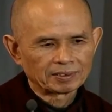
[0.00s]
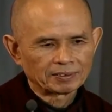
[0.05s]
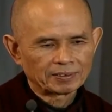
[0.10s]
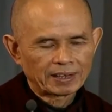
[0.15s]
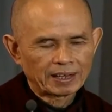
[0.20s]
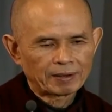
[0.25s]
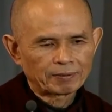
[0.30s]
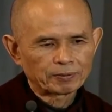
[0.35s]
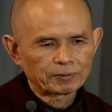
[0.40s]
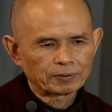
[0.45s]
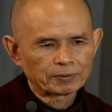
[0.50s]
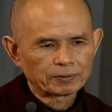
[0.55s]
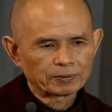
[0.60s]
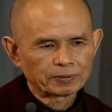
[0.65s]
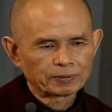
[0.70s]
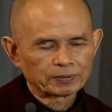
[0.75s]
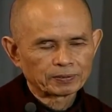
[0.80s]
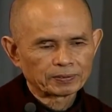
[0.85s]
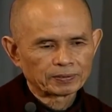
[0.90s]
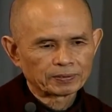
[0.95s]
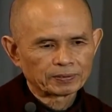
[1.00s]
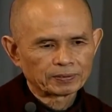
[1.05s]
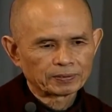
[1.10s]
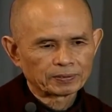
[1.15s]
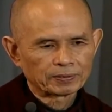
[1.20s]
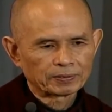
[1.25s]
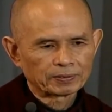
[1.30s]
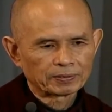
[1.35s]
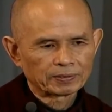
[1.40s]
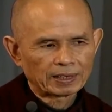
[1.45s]
you have to
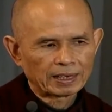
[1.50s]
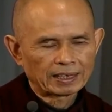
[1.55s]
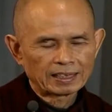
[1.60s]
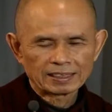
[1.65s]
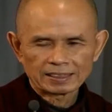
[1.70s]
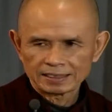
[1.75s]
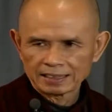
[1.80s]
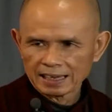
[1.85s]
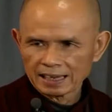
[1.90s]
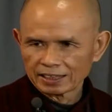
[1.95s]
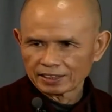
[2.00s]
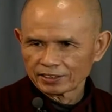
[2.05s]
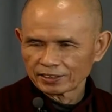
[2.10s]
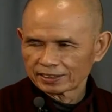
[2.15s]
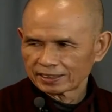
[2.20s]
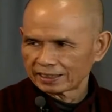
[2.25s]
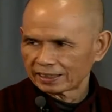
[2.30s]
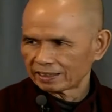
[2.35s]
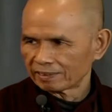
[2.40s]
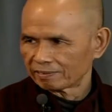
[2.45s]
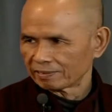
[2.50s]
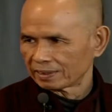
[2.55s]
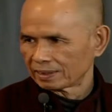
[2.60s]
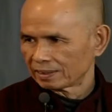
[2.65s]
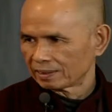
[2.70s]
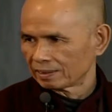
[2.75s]
understand yourself.